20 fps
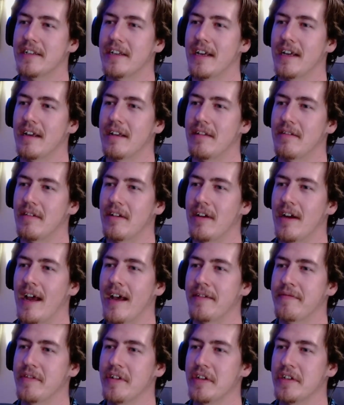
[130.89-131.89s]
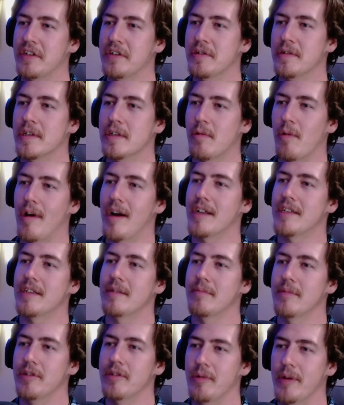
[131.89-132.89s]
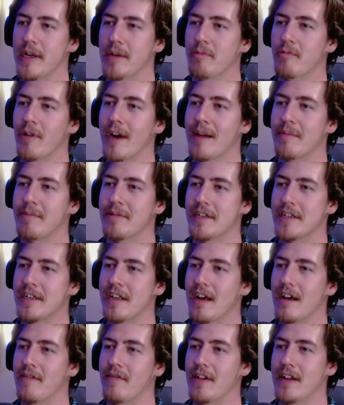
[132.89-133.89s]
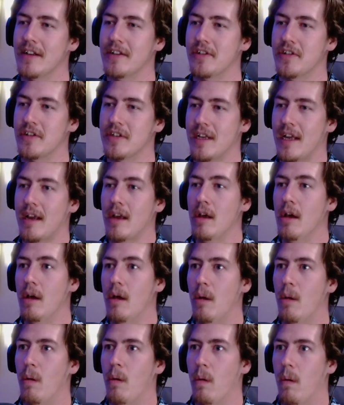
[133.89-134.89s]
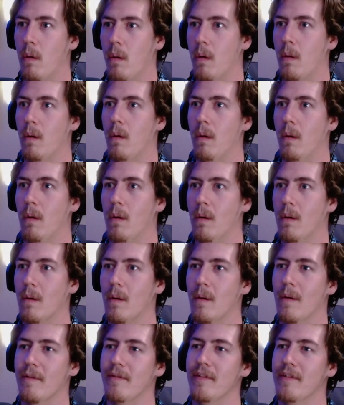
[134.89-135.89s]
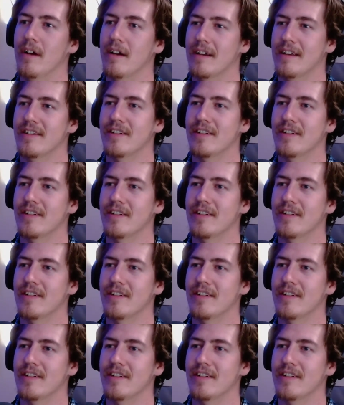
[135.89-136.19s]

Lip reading: like they're having us do squats in between reps of stuff, and it's just like, oh, fuck.